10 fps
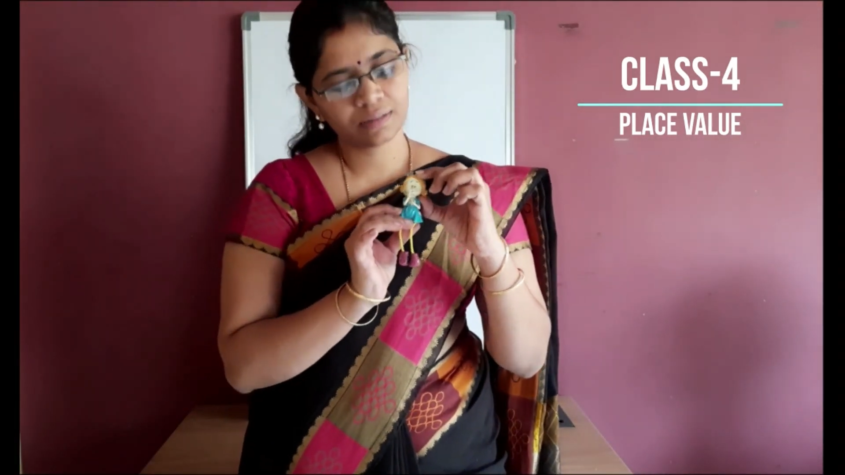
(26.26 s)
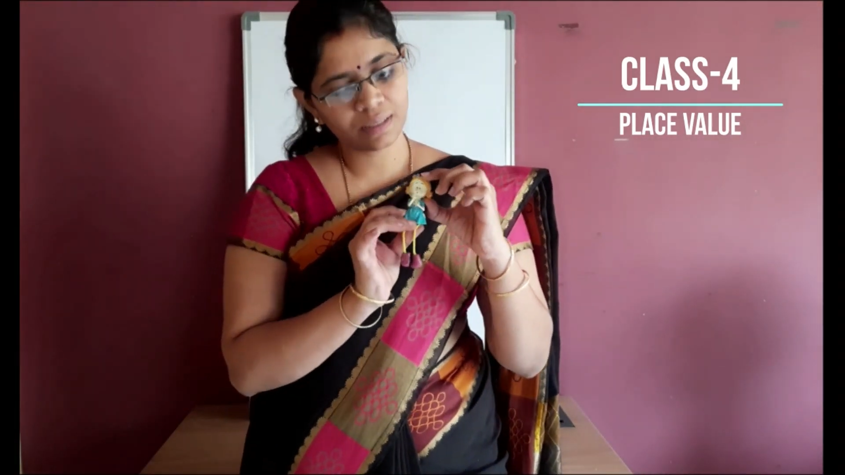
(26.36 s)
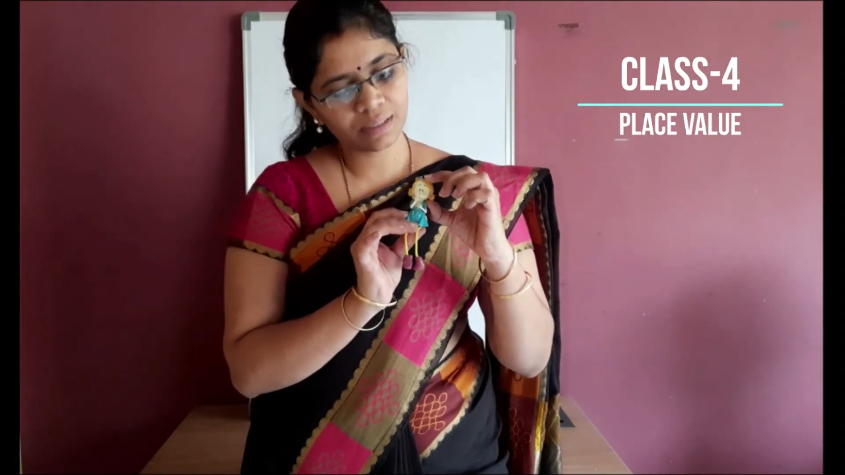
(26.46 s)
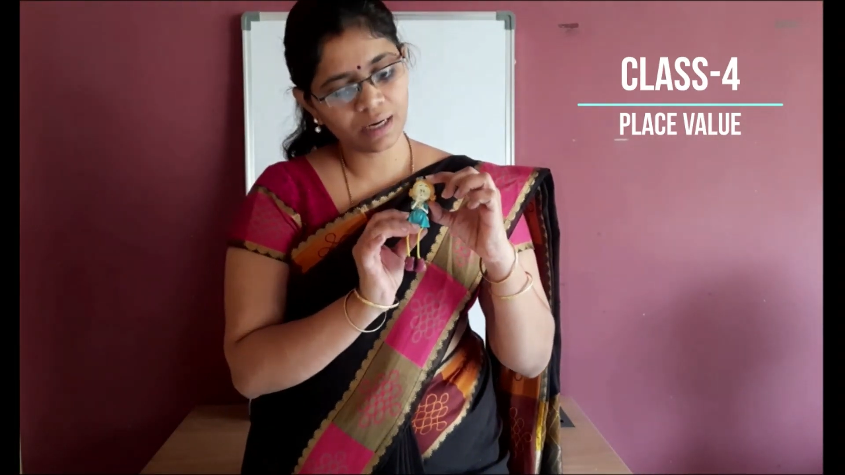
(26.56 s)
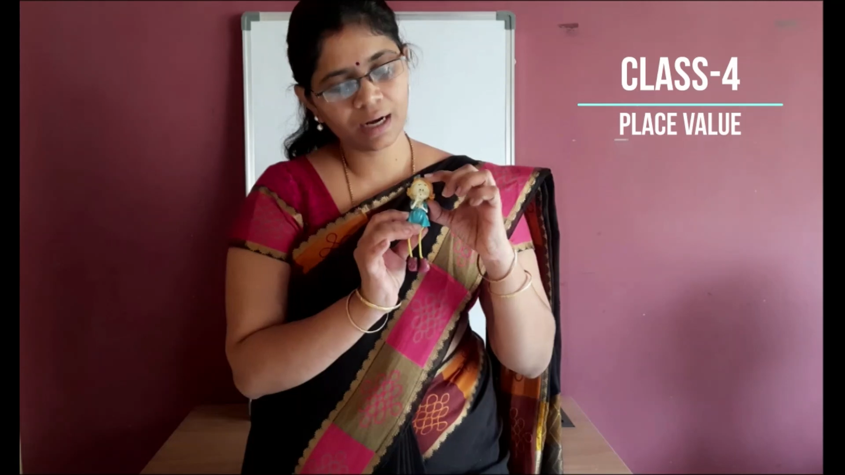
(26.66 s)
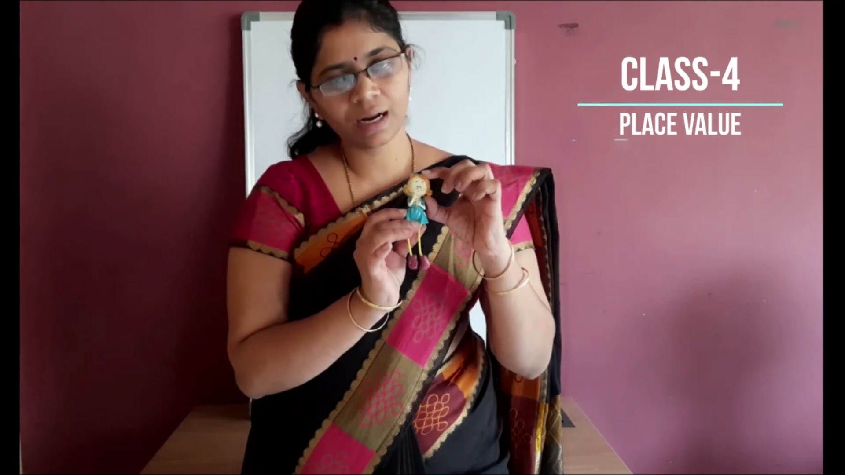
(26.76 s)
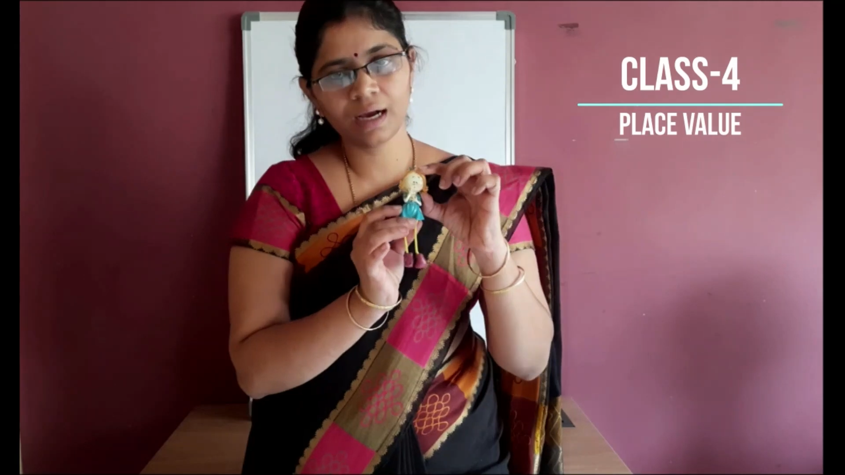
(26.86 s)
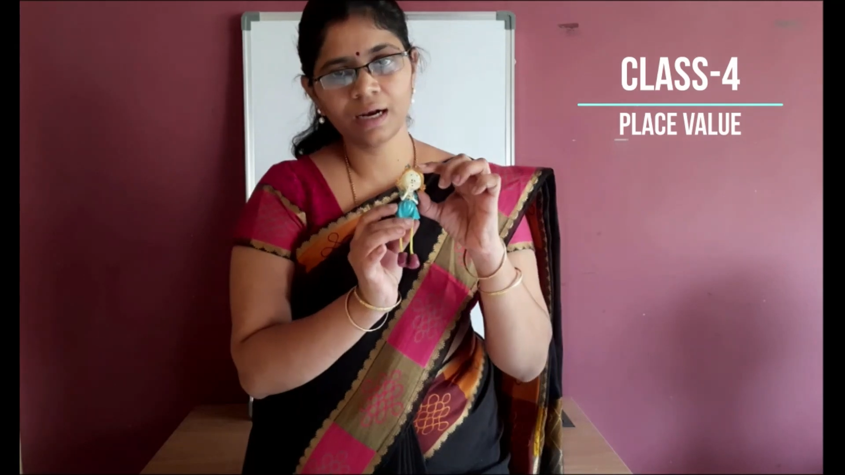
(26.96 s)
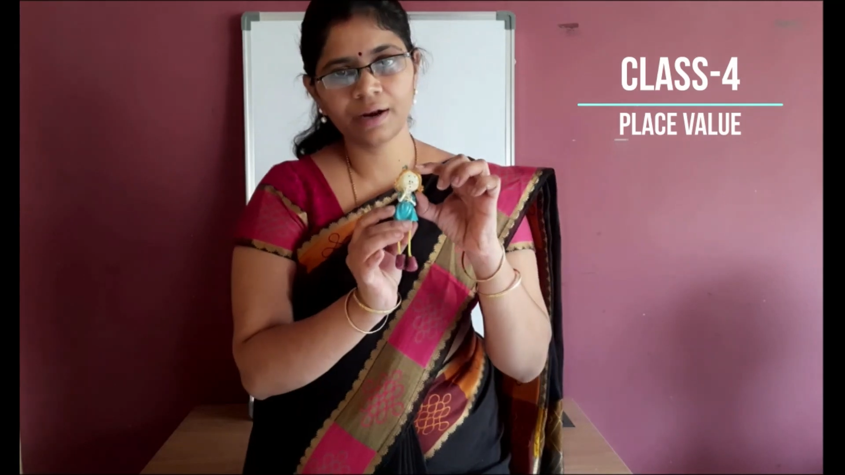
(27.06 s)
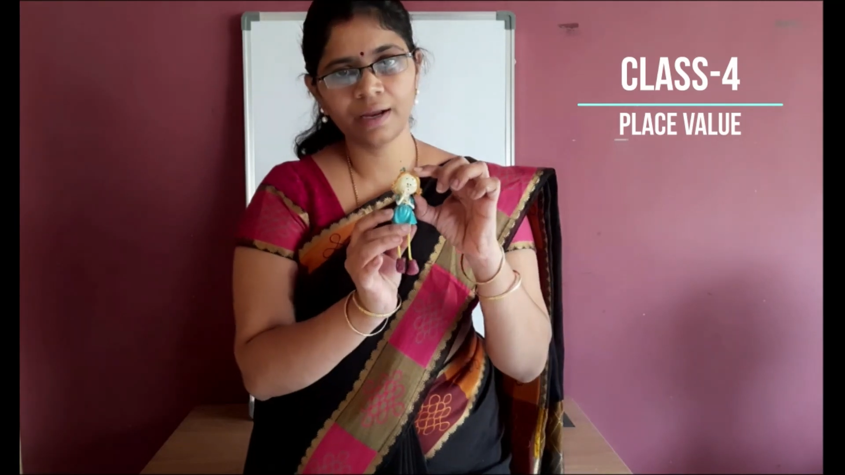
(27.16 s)
This little
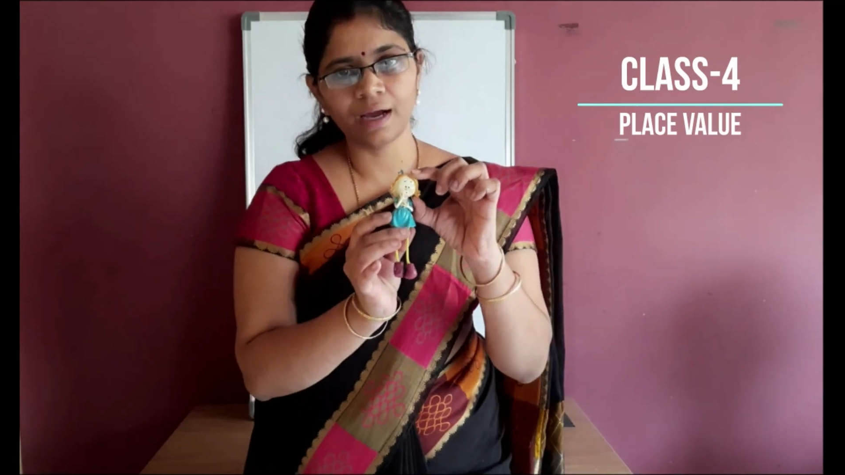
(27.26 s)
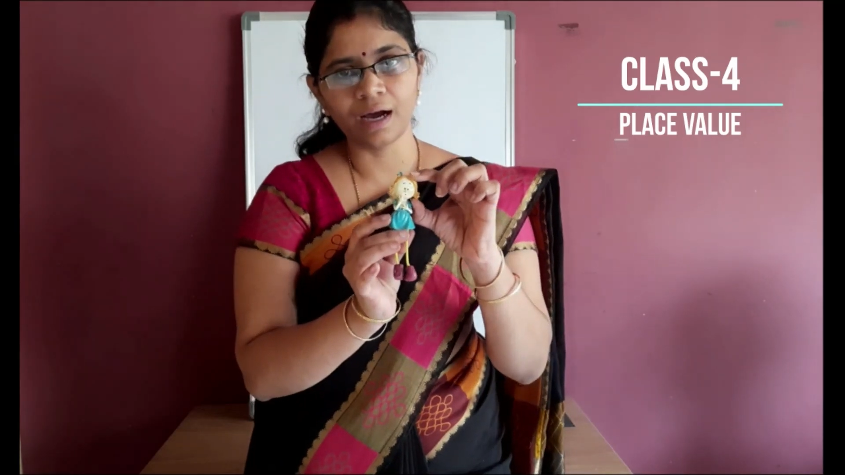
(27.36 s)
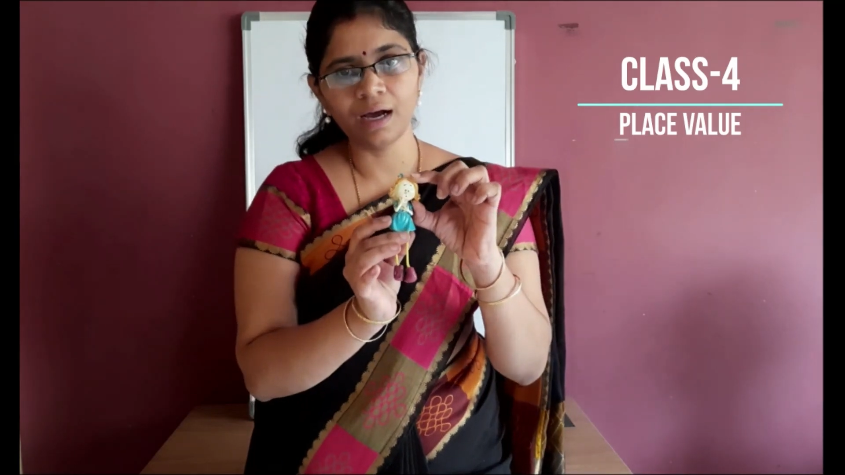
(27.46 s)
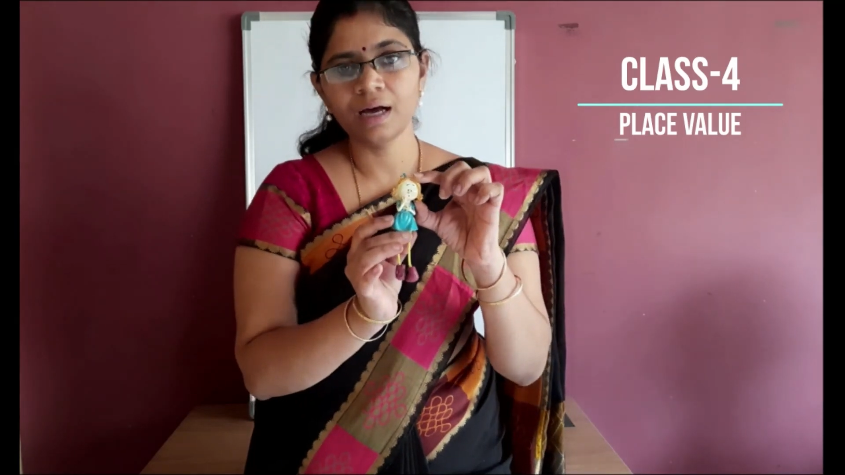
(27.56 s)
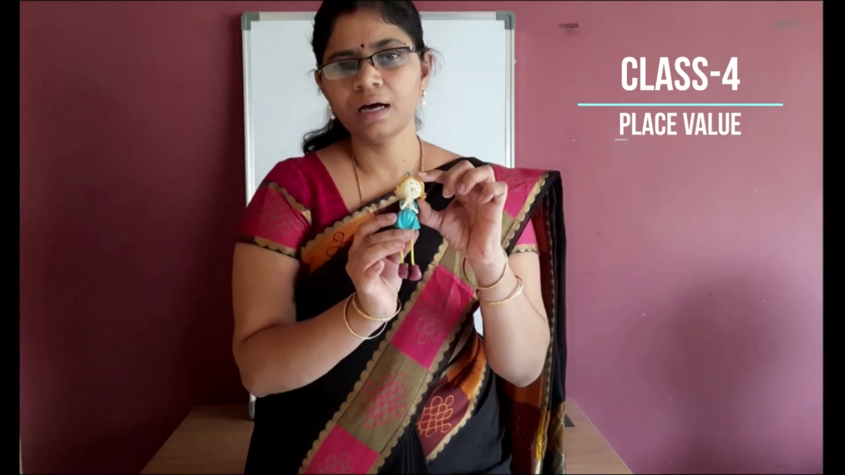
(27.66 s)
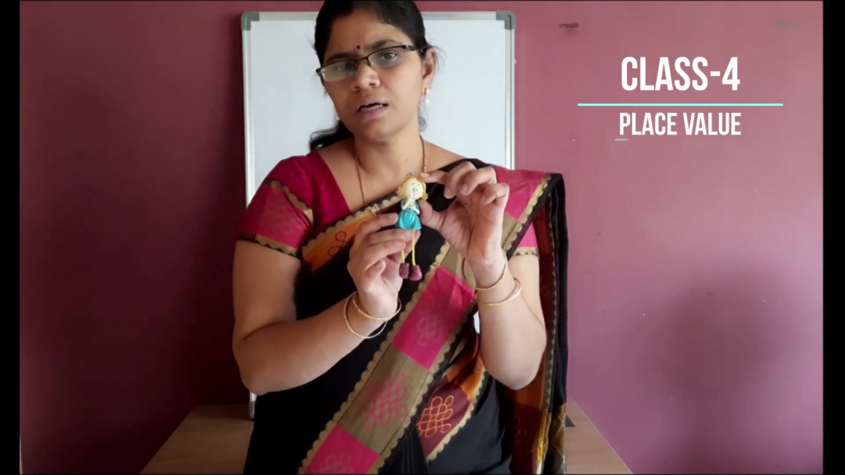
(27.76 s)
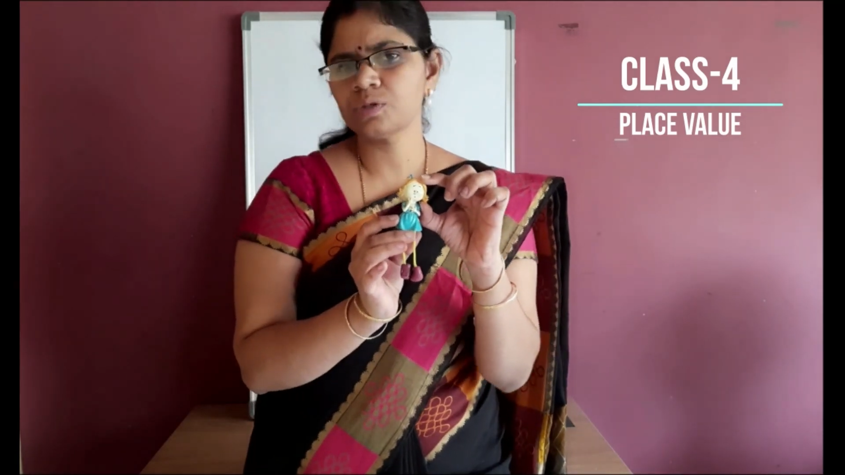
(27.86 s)
girl, Ria,